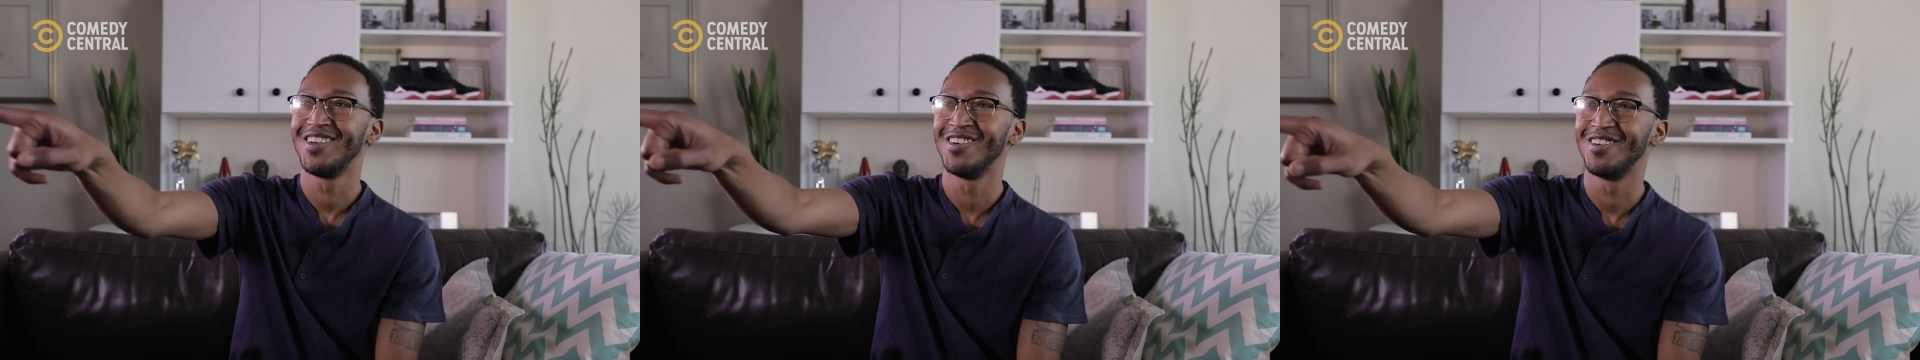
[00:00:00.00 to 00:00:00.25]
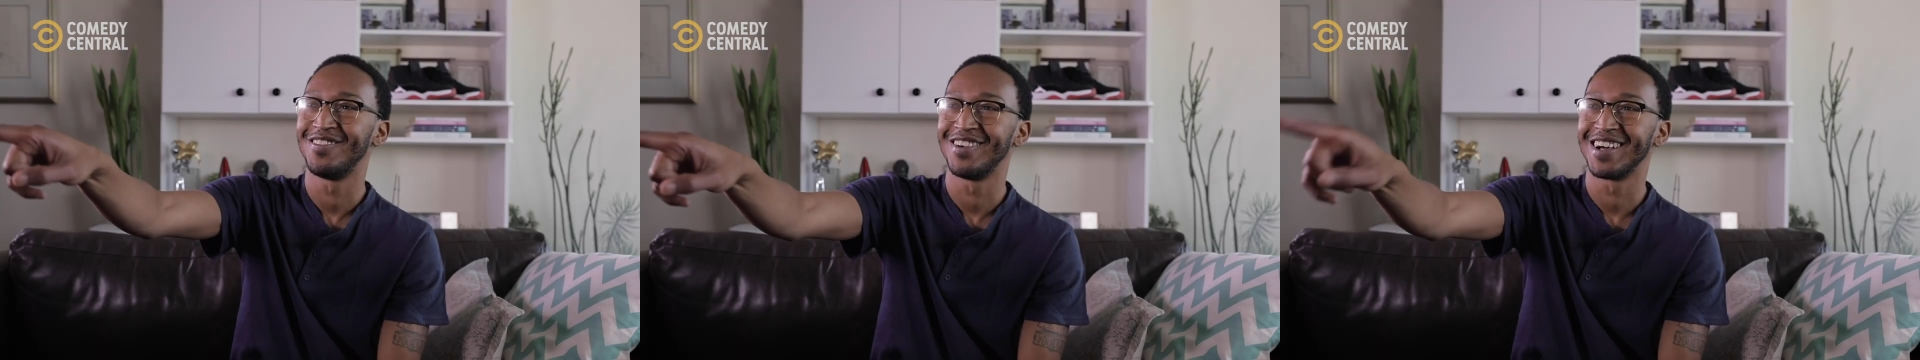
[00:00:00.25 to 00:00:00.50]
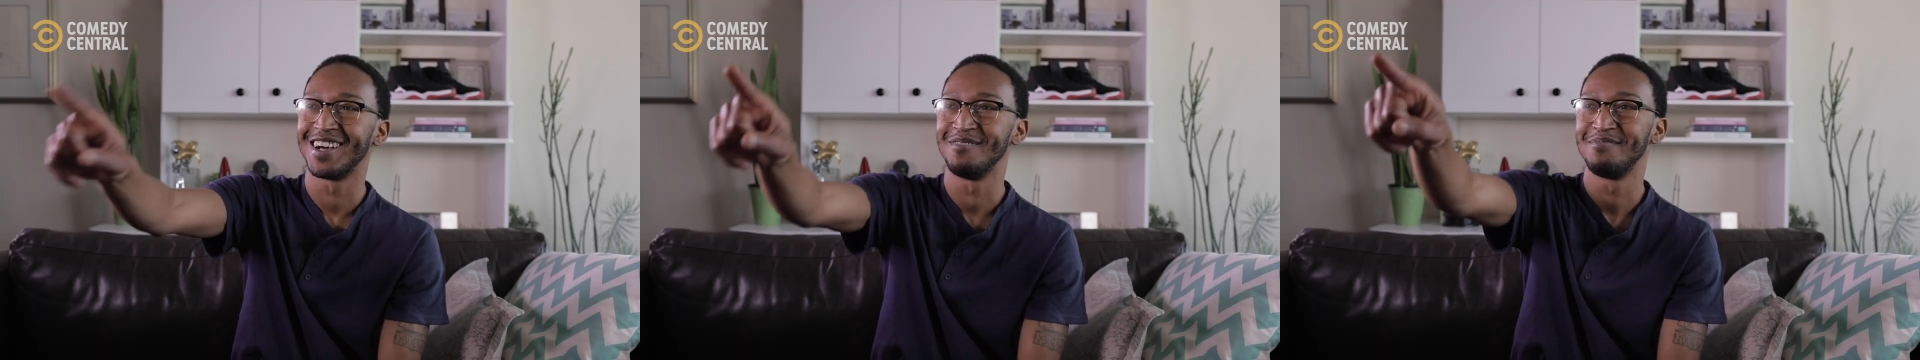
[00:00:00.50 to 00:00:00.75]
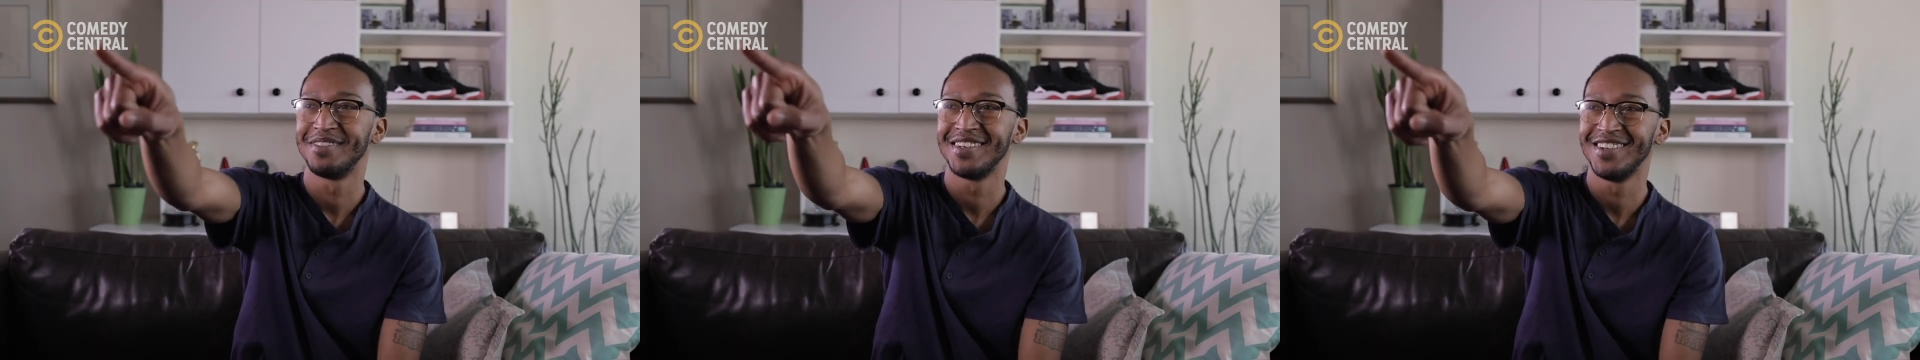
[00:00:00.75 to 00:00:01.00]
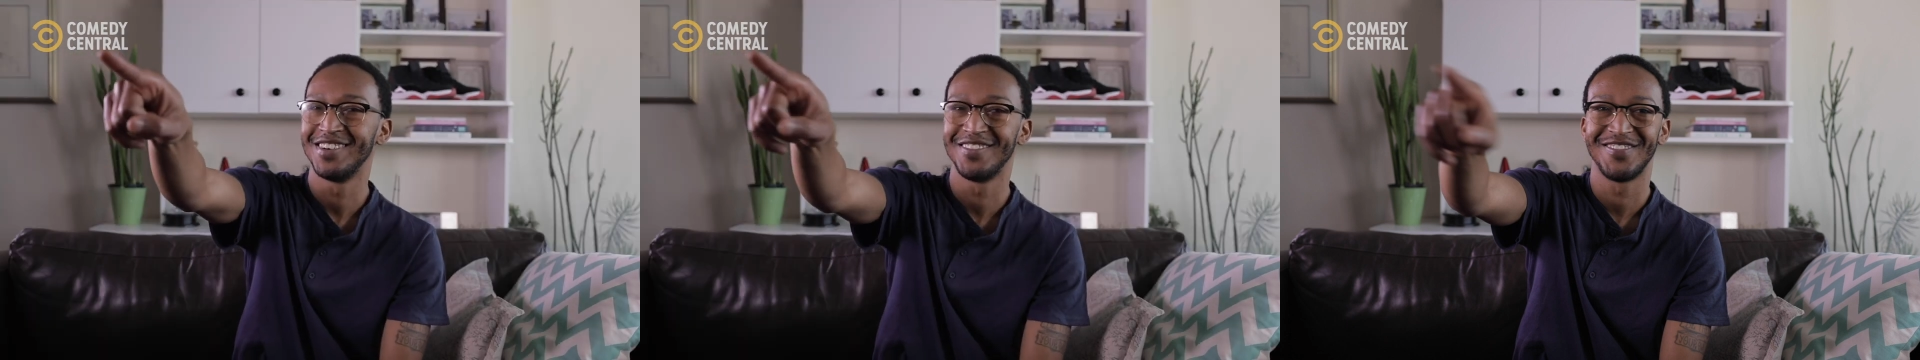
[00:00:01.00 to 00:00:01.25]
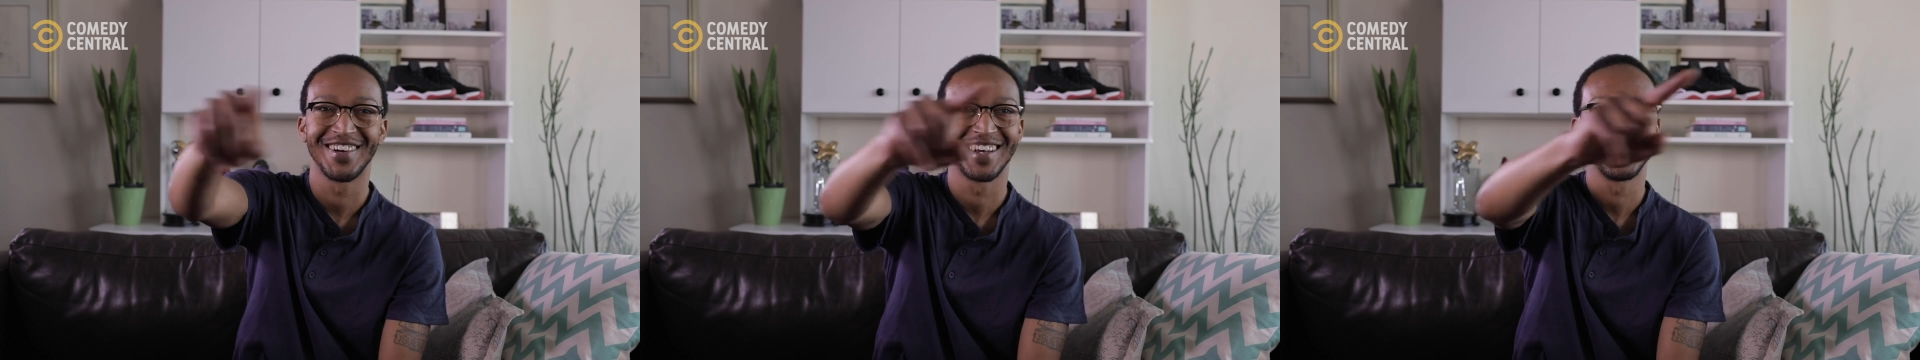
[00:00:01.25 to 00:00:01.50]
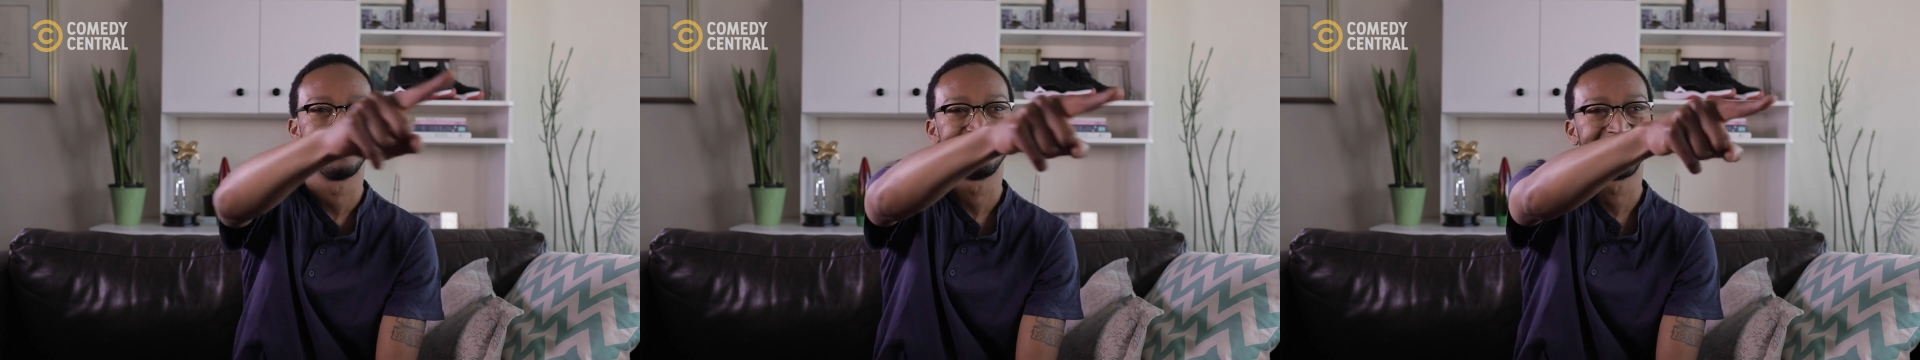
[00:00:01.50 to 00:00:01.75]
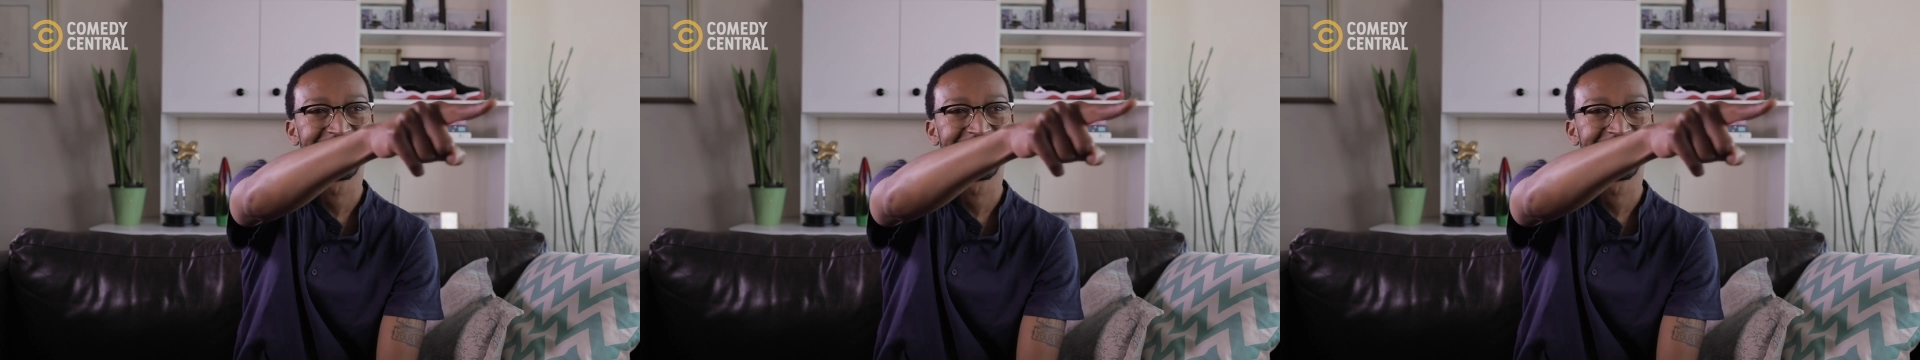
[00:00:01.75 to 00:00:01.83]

You're a fuck up. You're a fuck up.